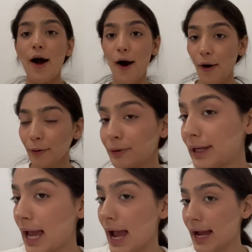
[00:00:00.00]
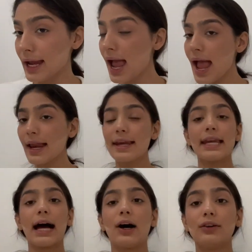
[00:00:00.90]
Okay, and
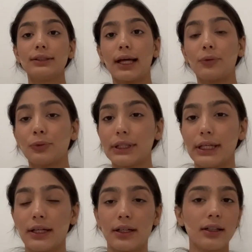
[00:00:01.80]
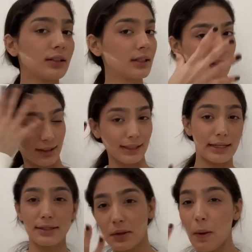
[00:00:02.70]
now that we did
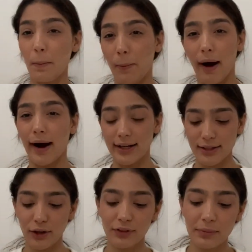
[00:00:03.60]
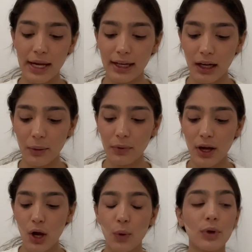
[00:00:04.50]
this part of the makeup,
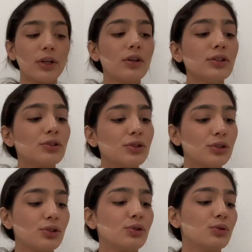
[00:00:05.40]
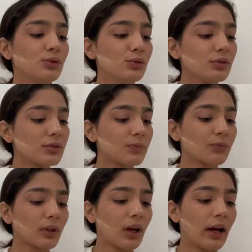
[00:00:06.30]
we're going to use
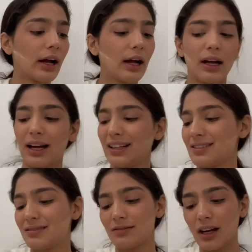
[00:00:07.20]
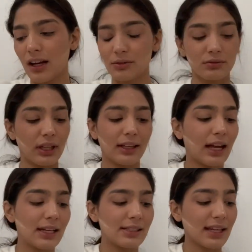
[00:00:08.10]

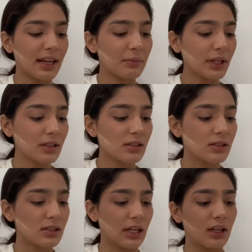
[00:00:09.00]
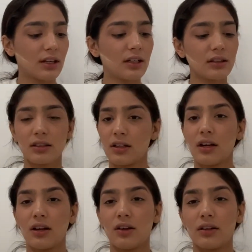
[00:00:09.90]
I take my concealer,
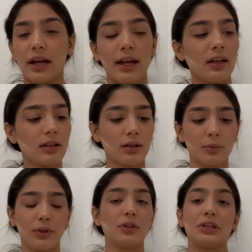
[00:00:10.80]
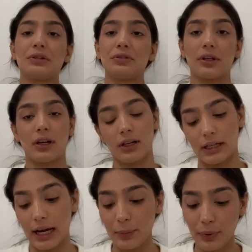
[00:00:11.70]
okay? But you can use
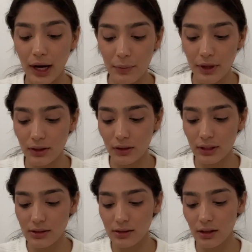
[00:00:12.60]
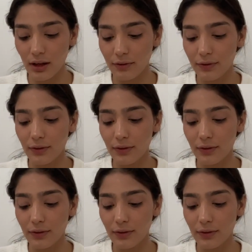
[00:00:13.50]
an eye primer and all that stuff,